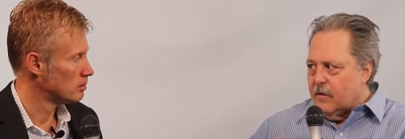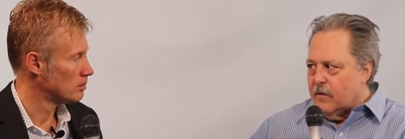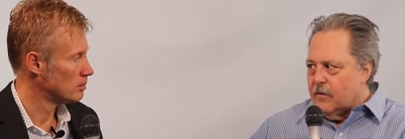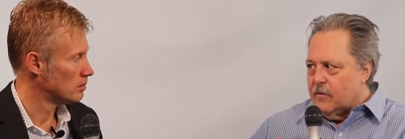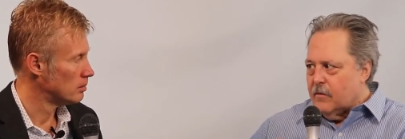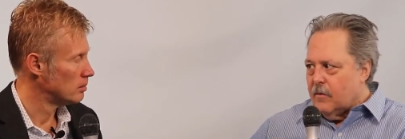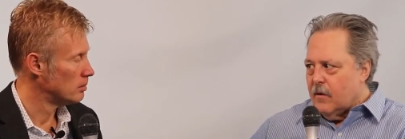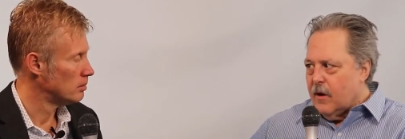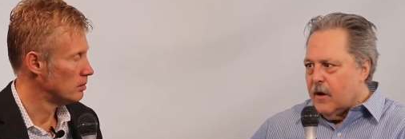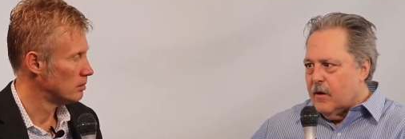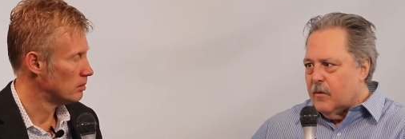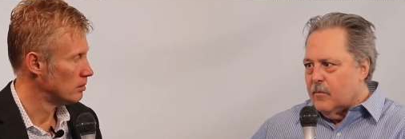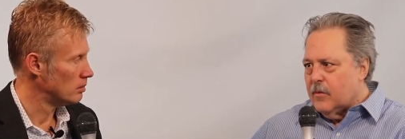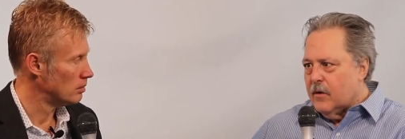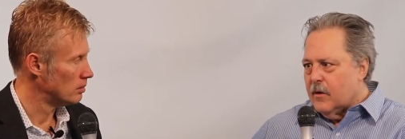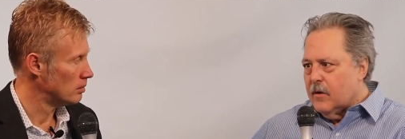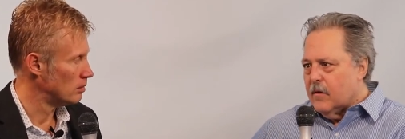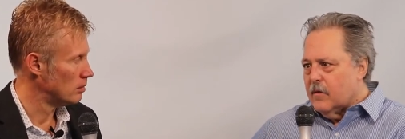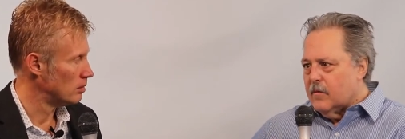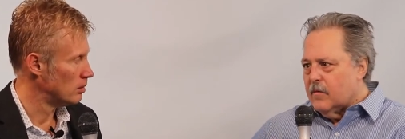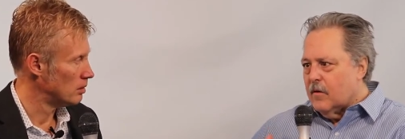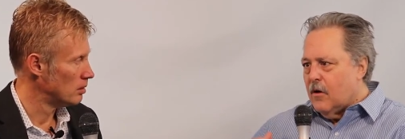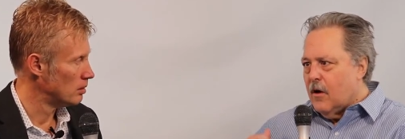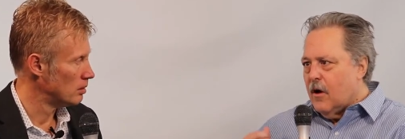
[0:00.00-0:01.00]
Speaker 1: it is, right?
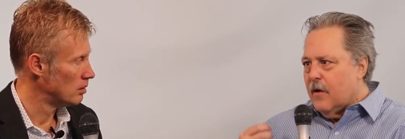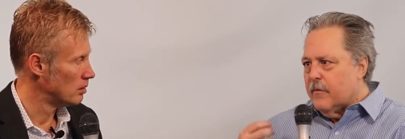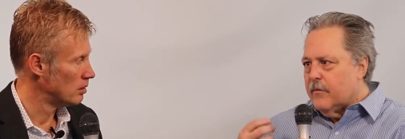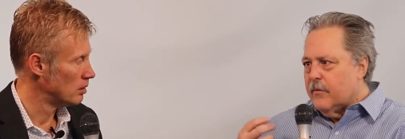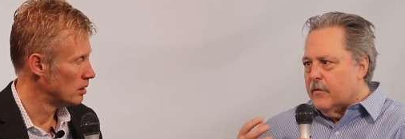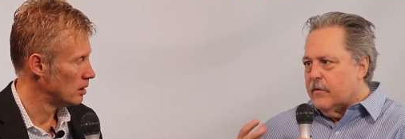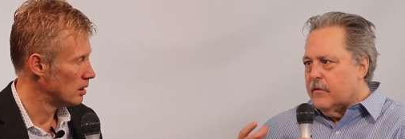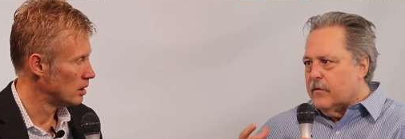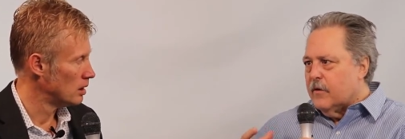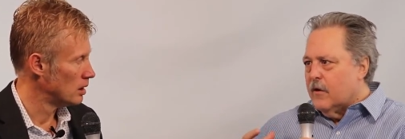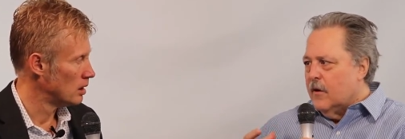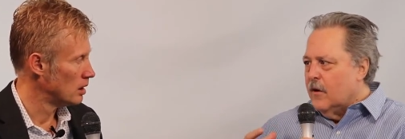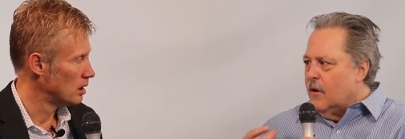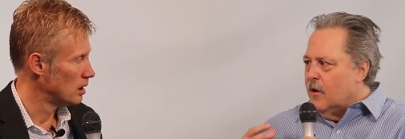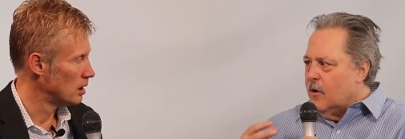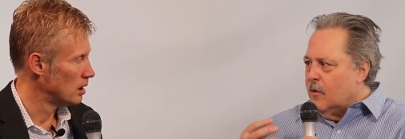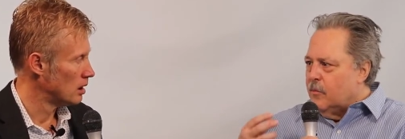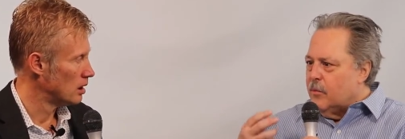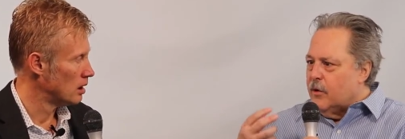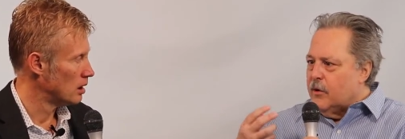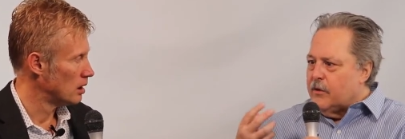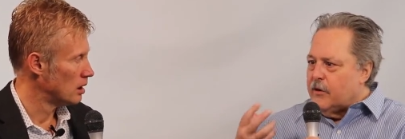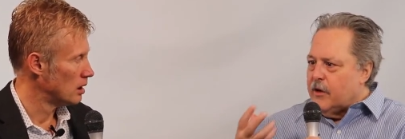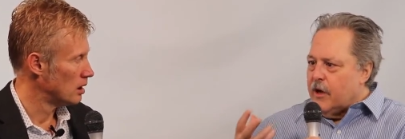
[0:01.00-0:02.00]
Because it offers
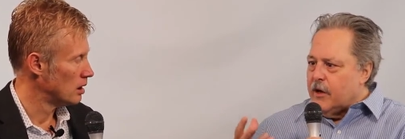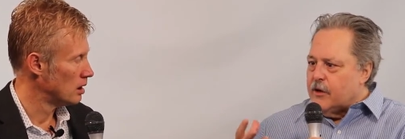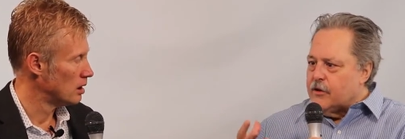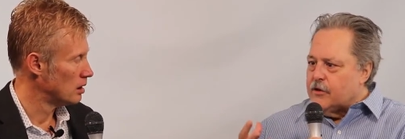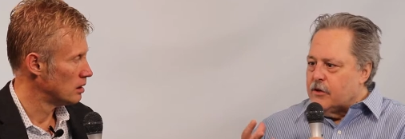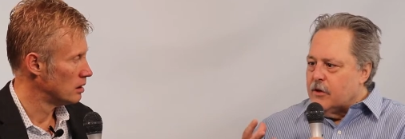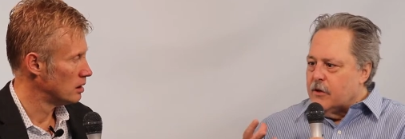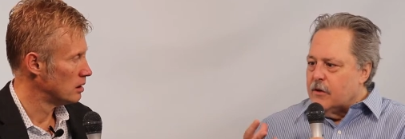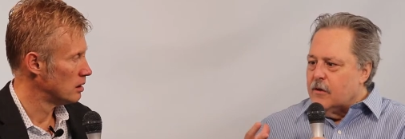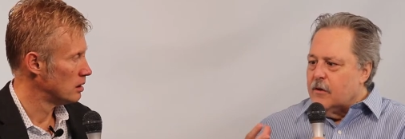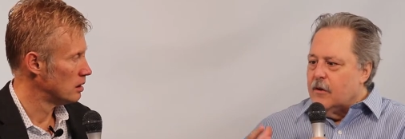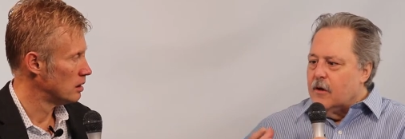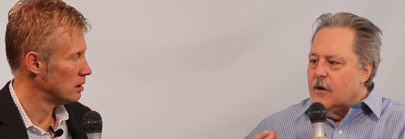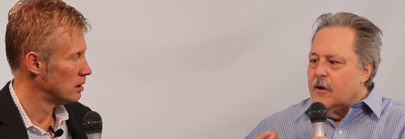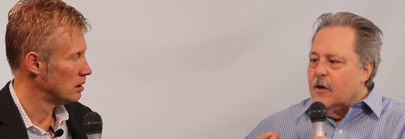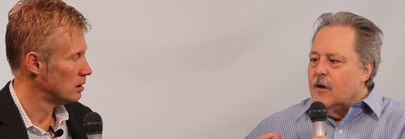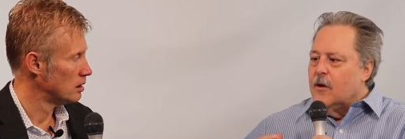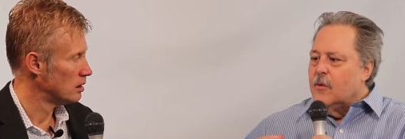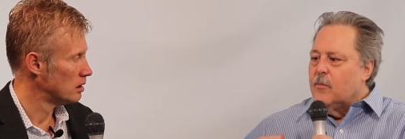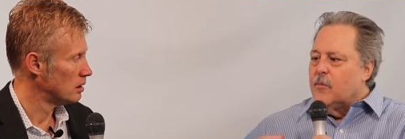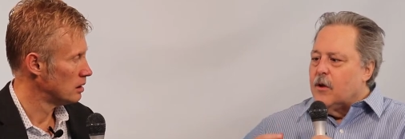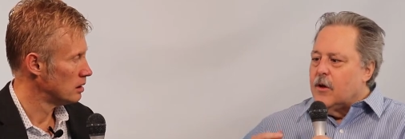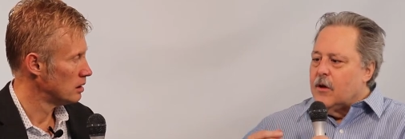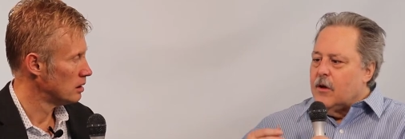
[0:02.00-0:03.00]
protection,
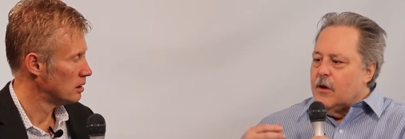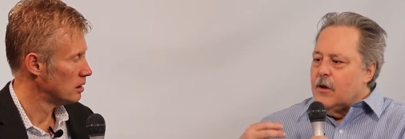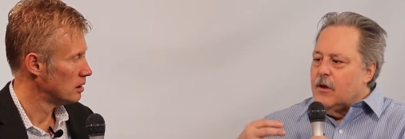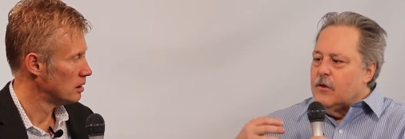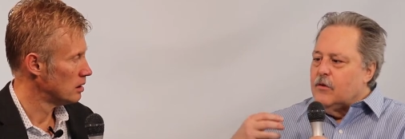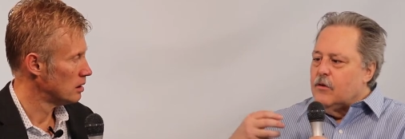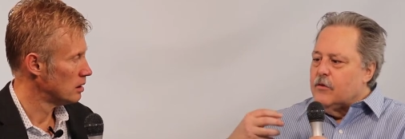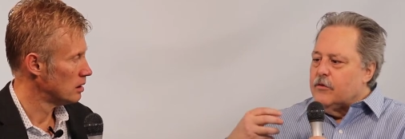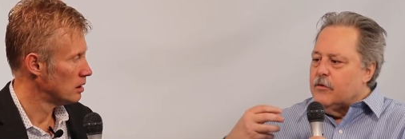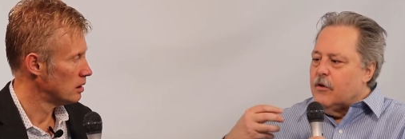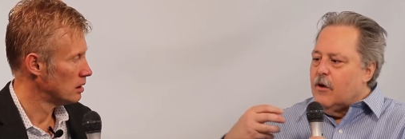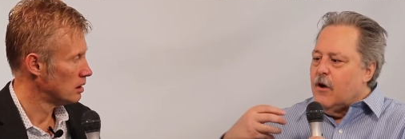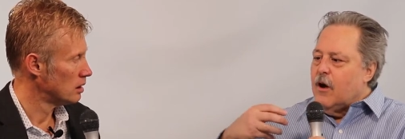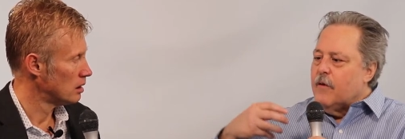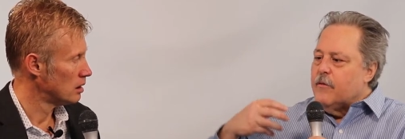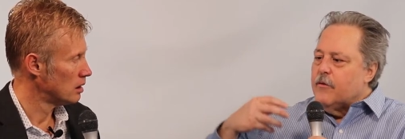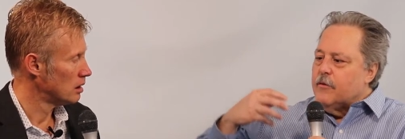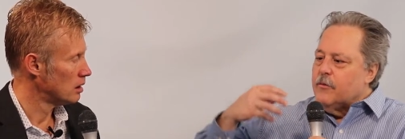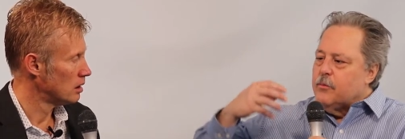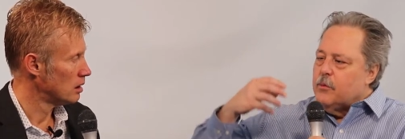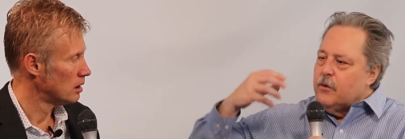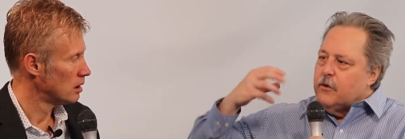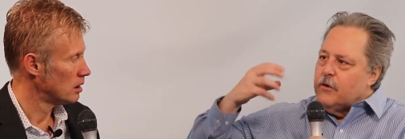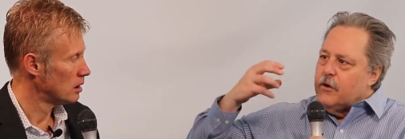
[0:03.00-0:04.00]
but it, it usually
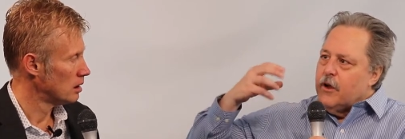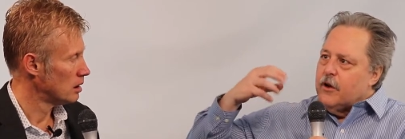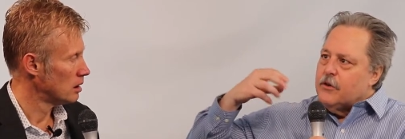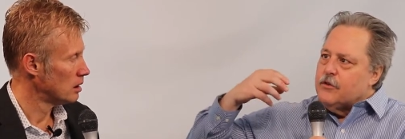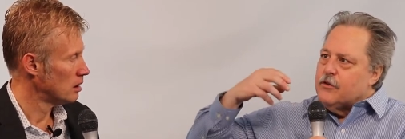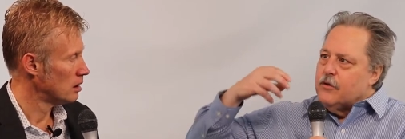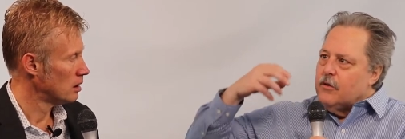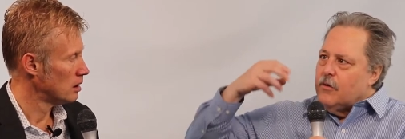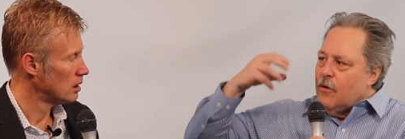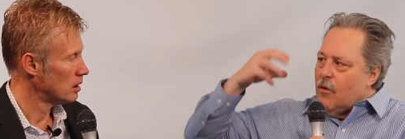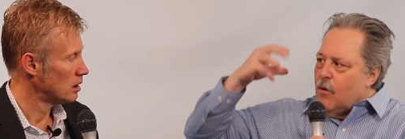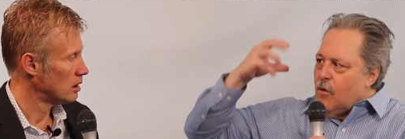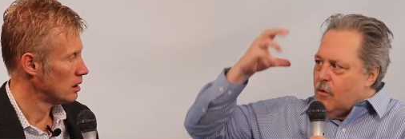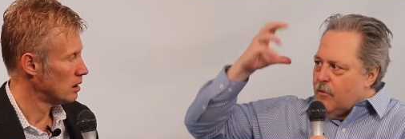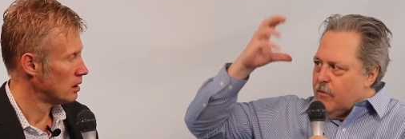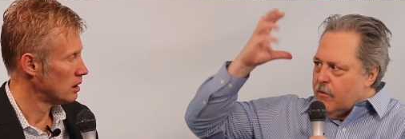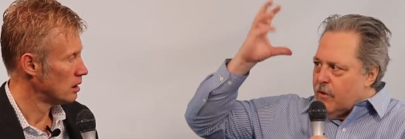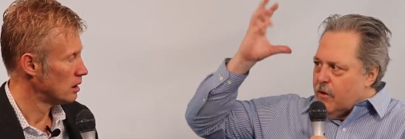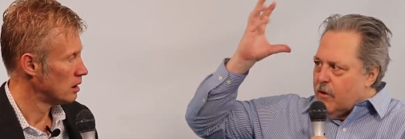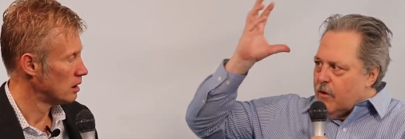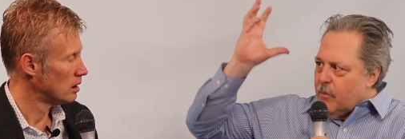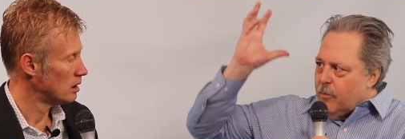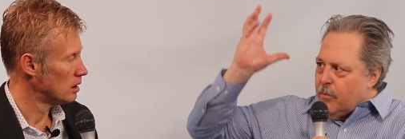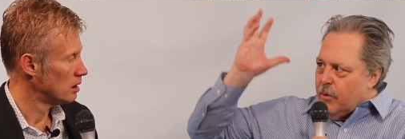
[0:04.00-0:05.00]
offers protection
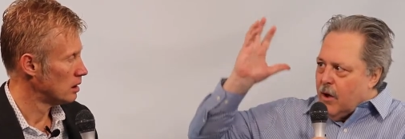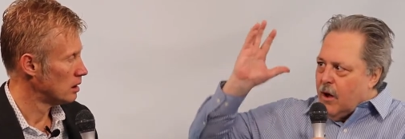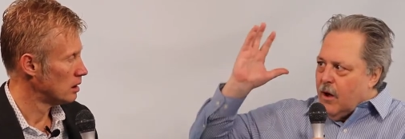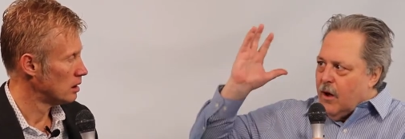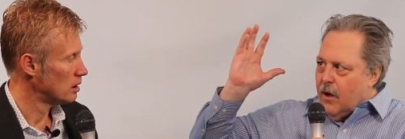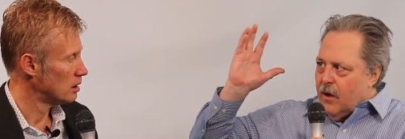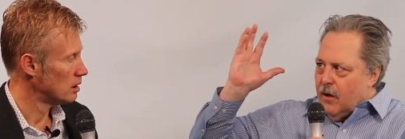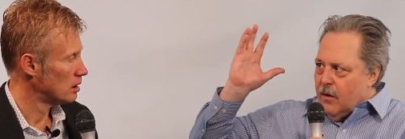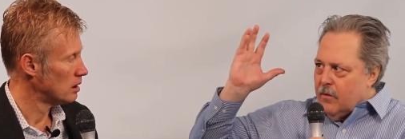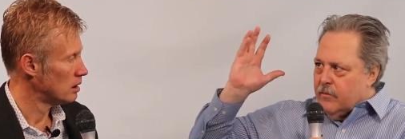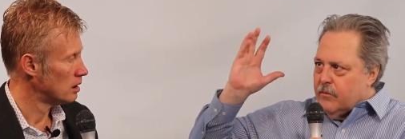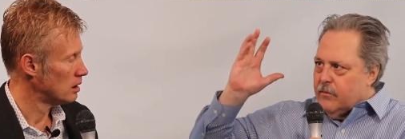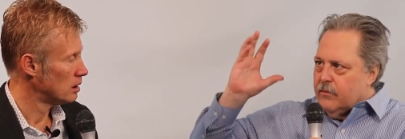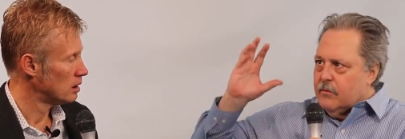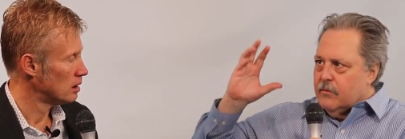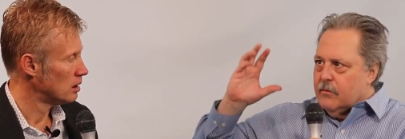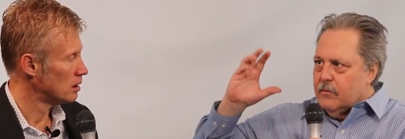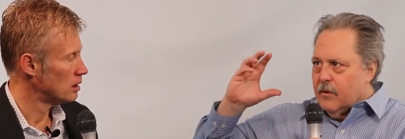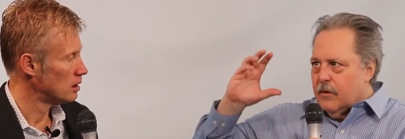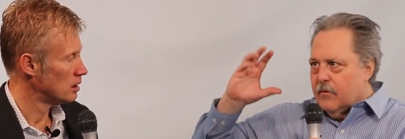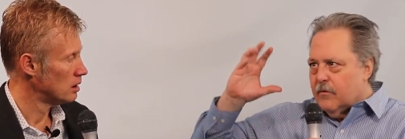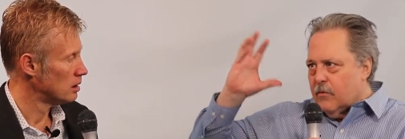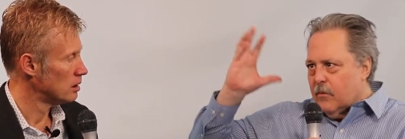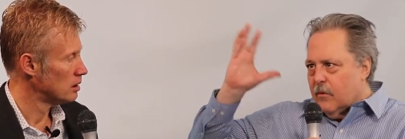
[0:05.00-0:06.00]
over and above.
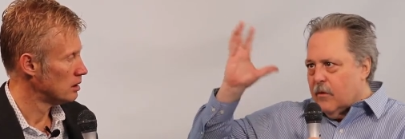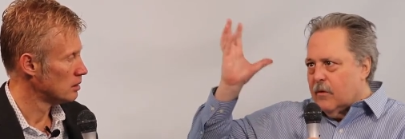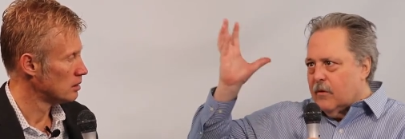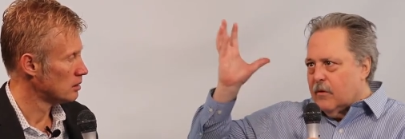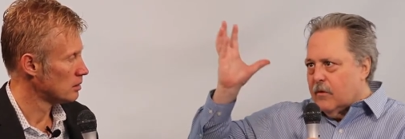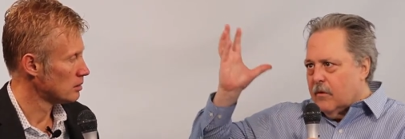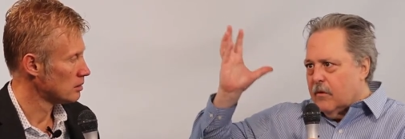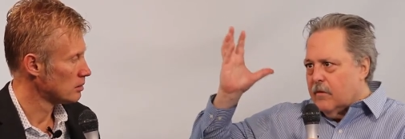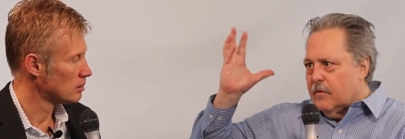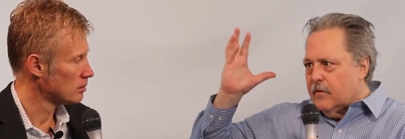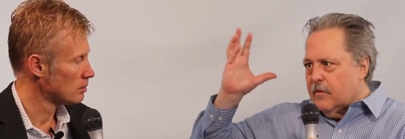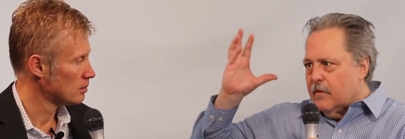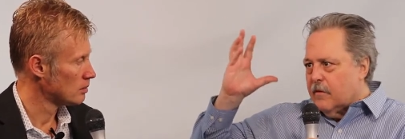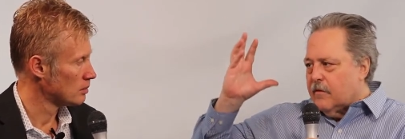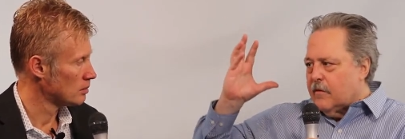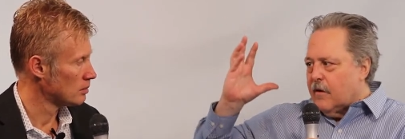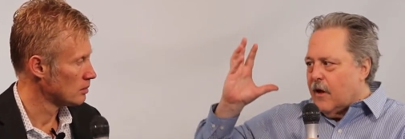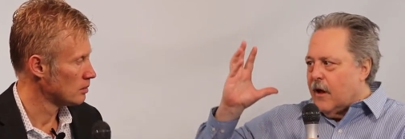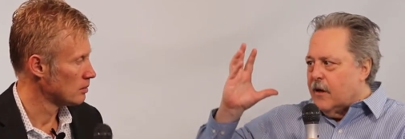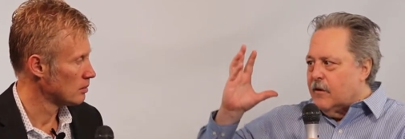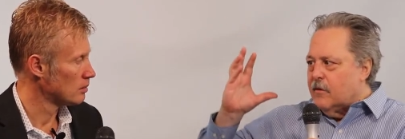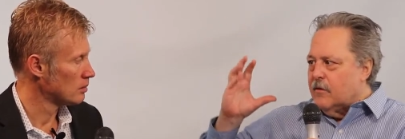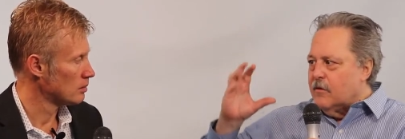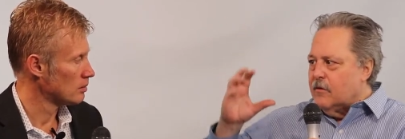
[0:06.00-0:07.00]
That's what it is
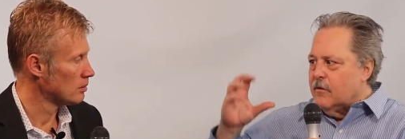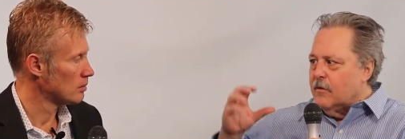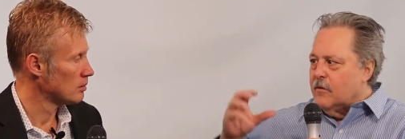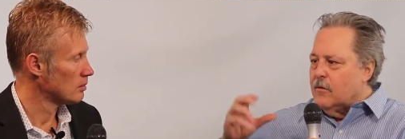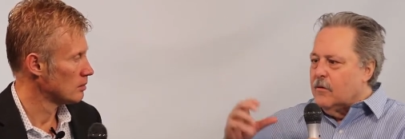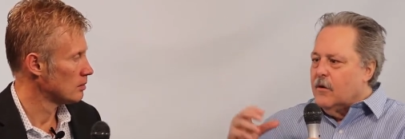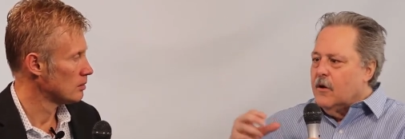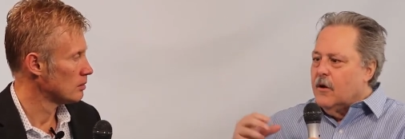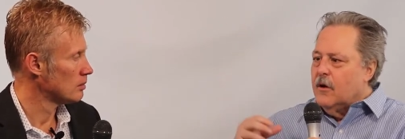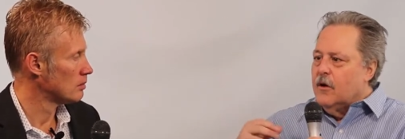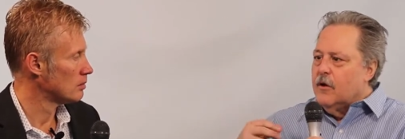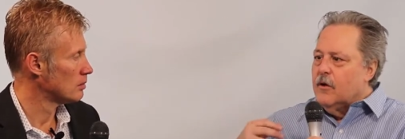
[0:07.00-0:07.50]
designed to do.